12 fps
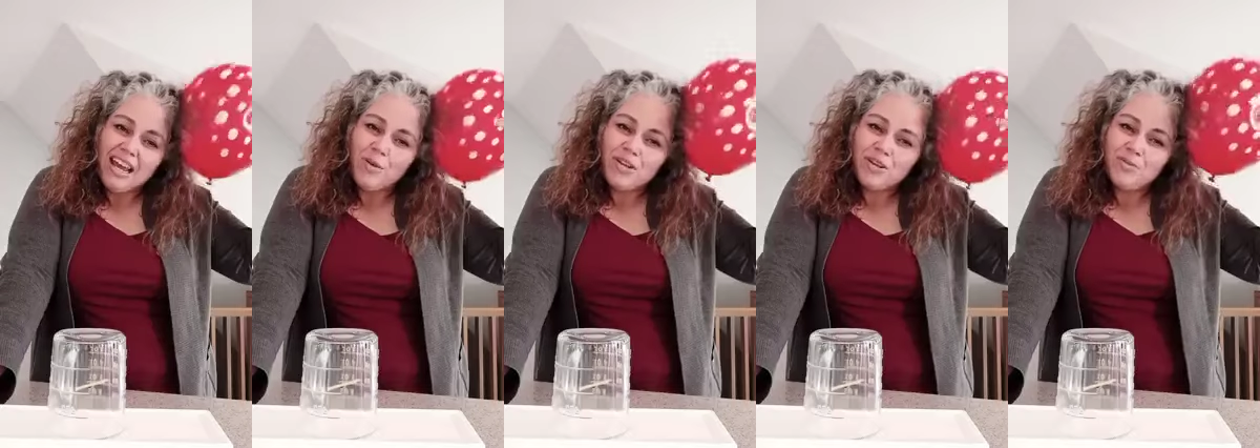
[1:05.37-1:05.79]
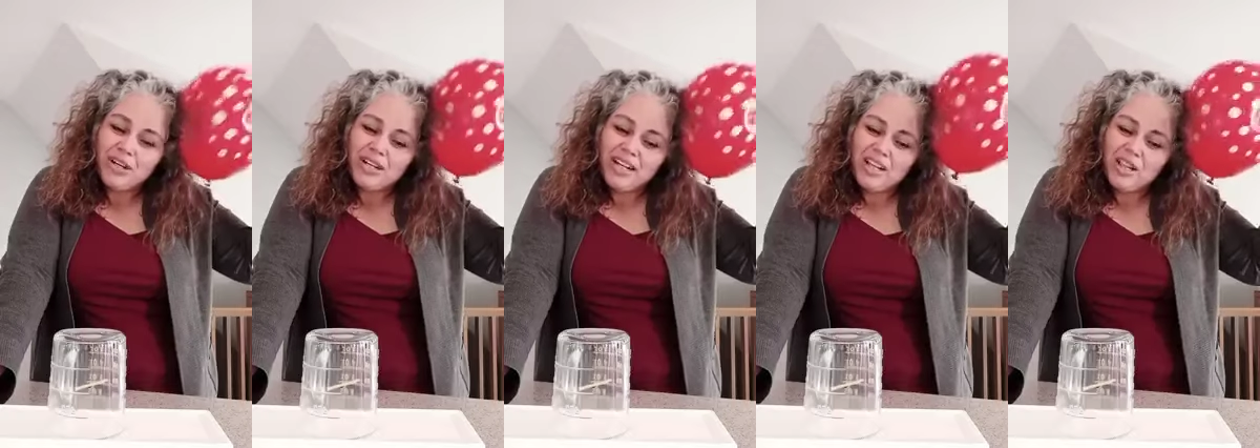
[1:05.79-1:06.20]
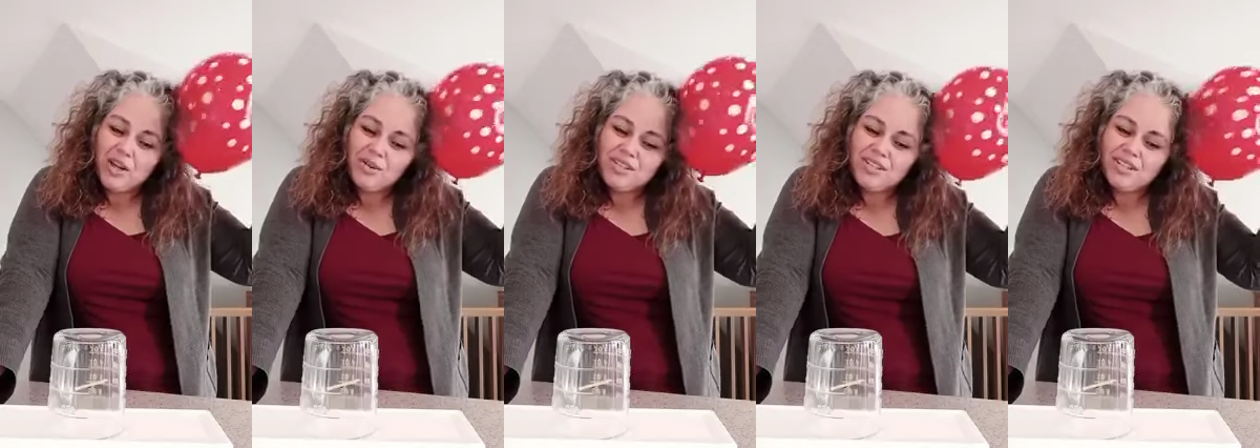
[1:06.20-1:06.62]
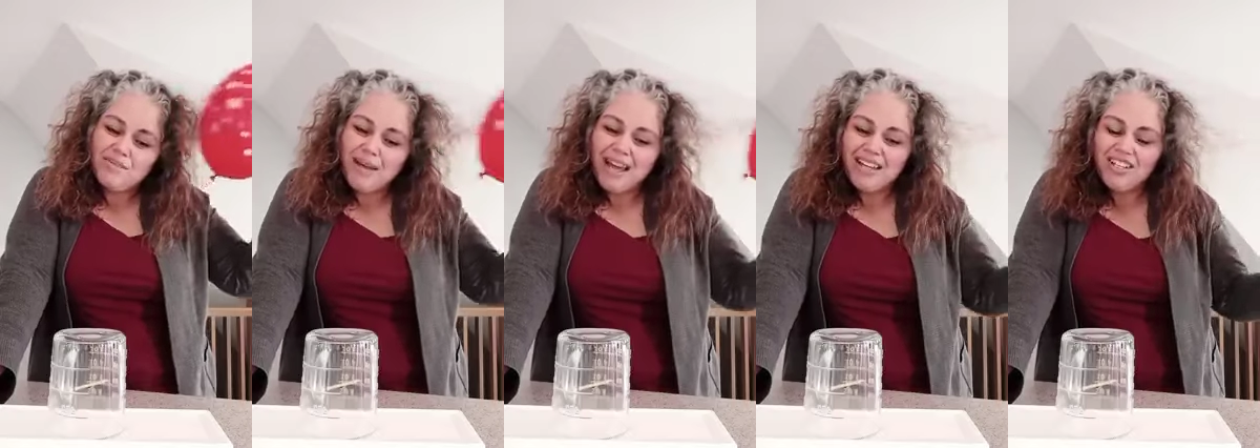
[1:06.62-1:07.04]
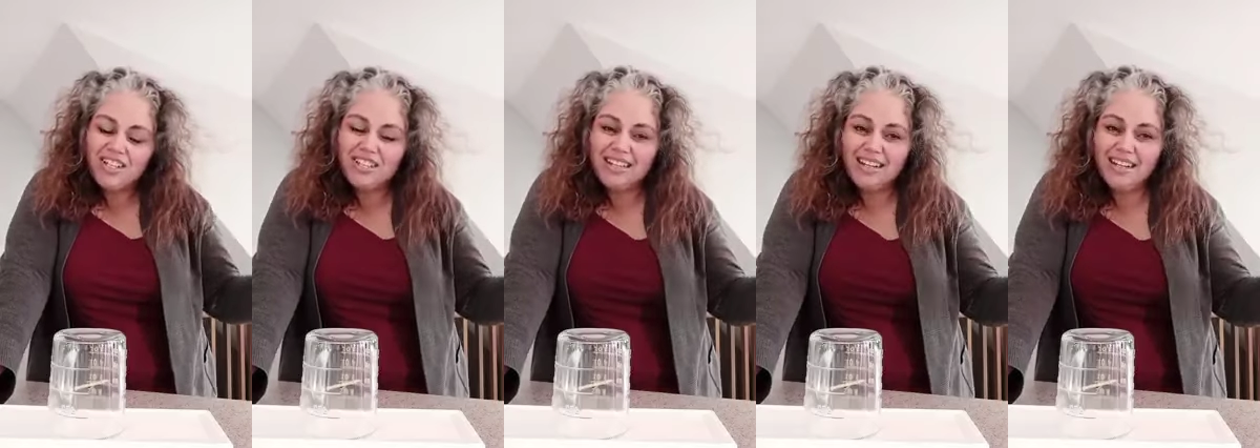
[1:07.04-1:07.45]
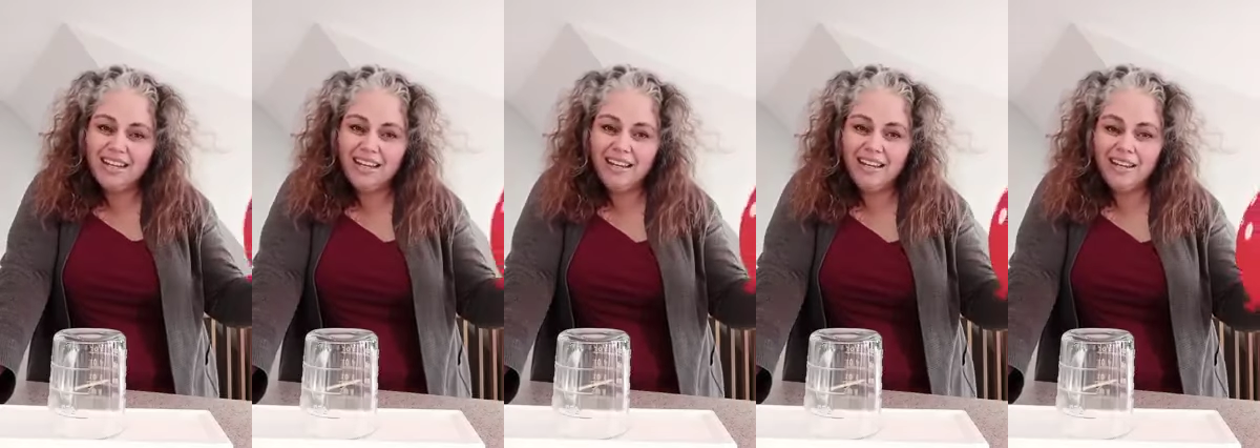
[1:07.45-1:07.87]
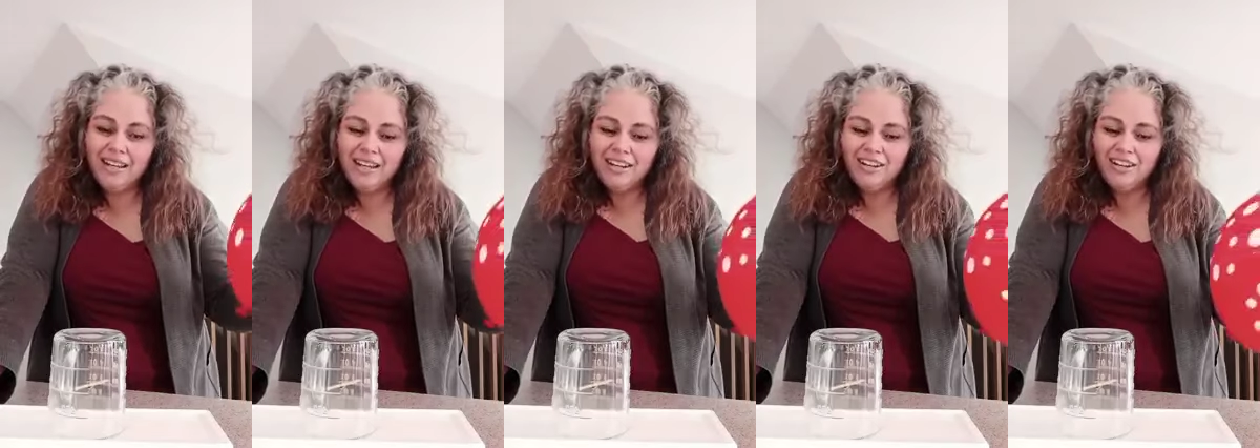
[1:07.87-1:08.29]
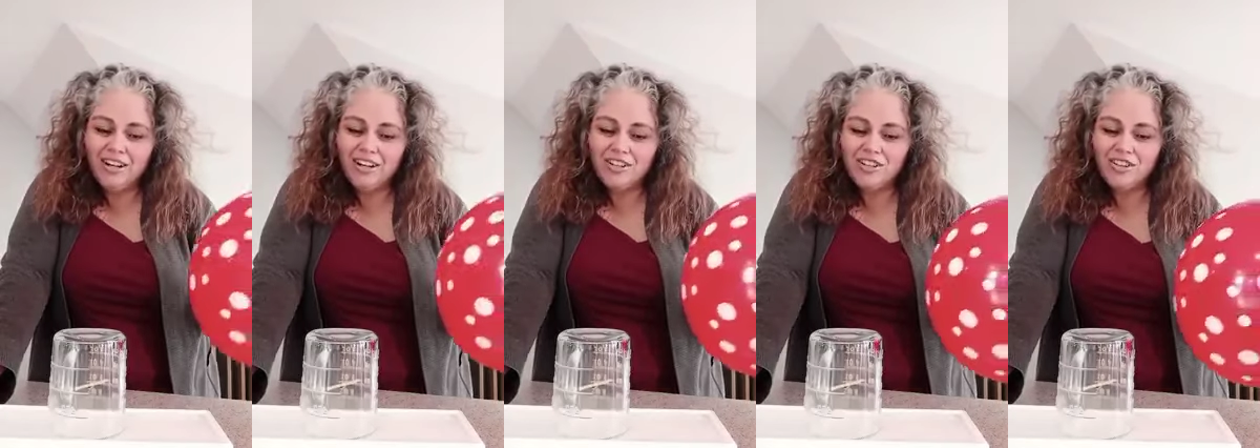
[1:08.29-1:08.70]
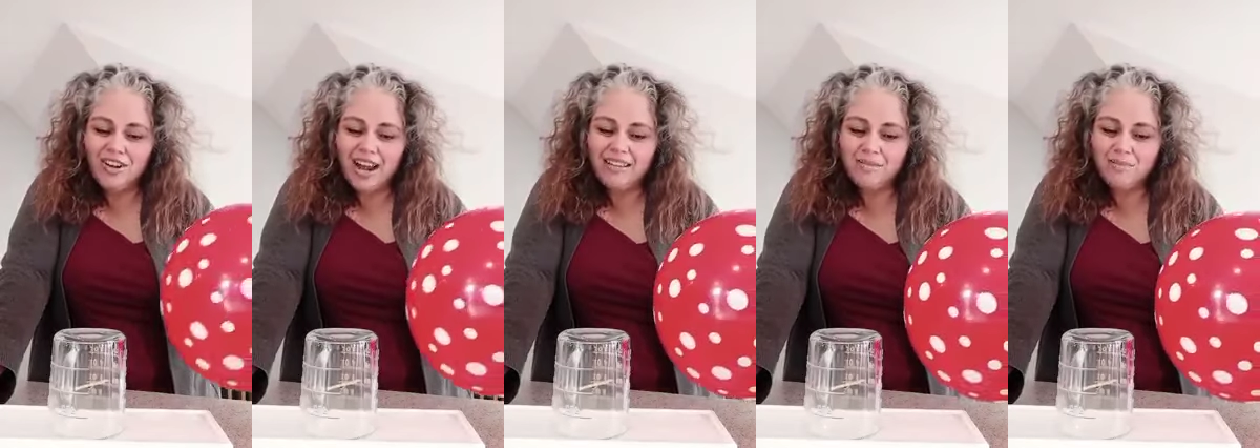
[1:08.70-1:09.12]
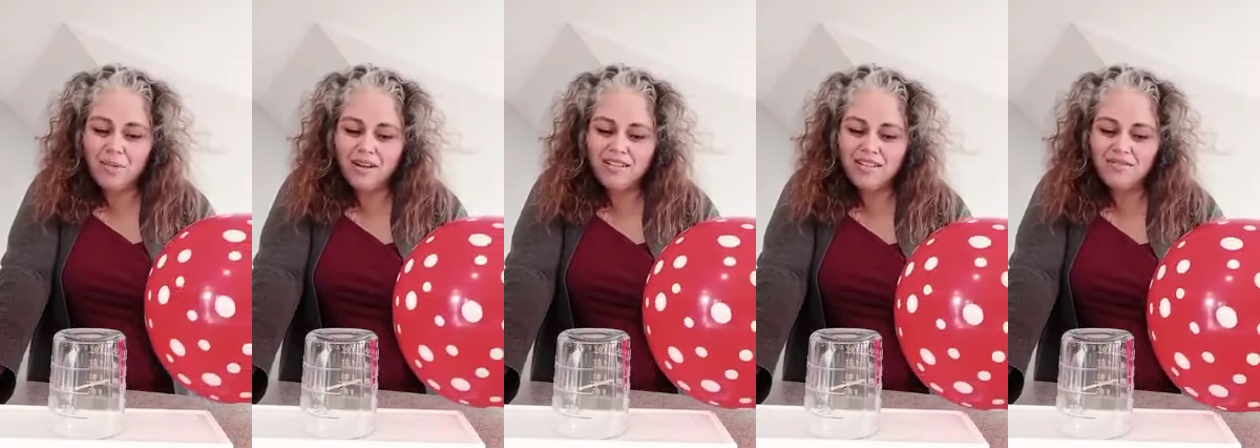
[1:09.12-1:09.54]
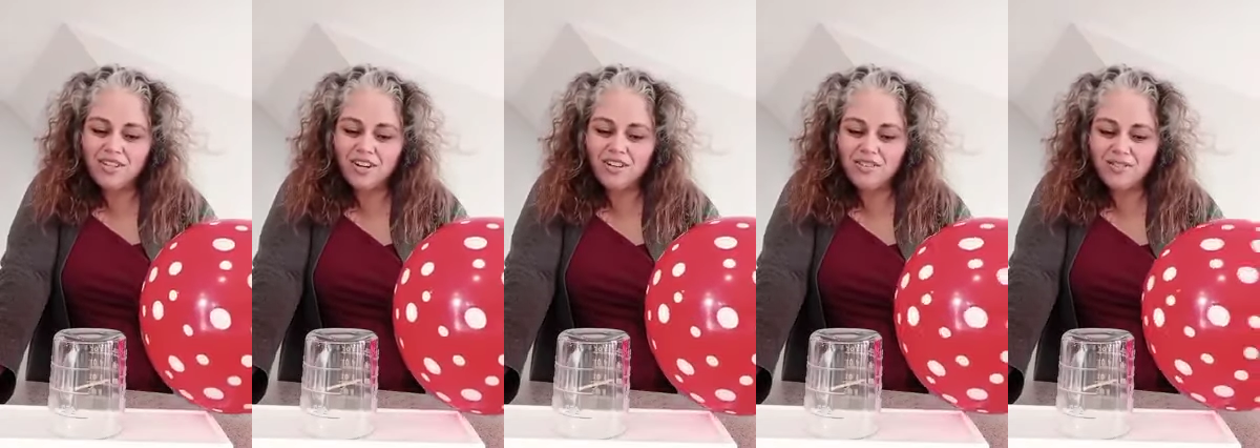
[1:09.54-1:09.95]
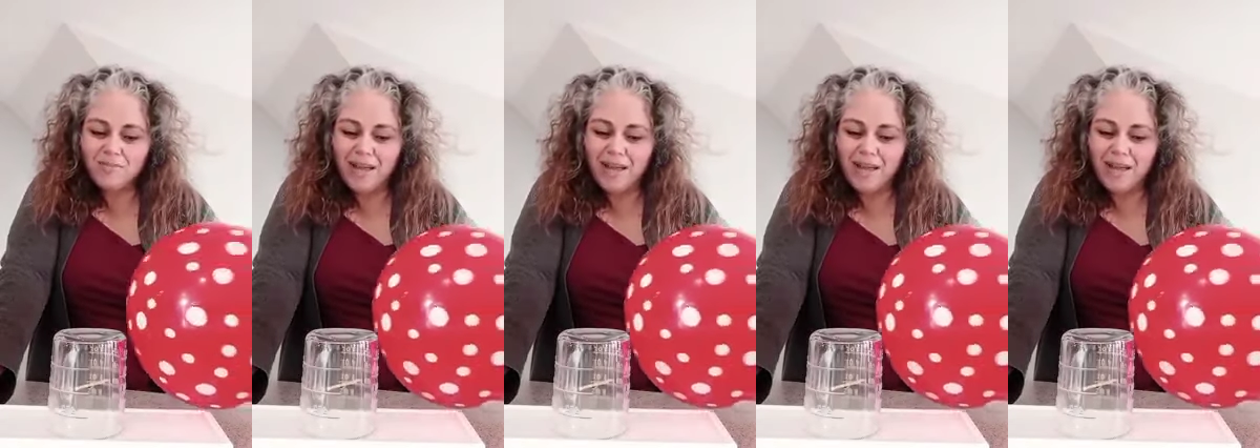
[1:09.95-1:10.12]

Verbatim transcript: And when you bring it close to the matchstick, you're going to attract the positive charge of the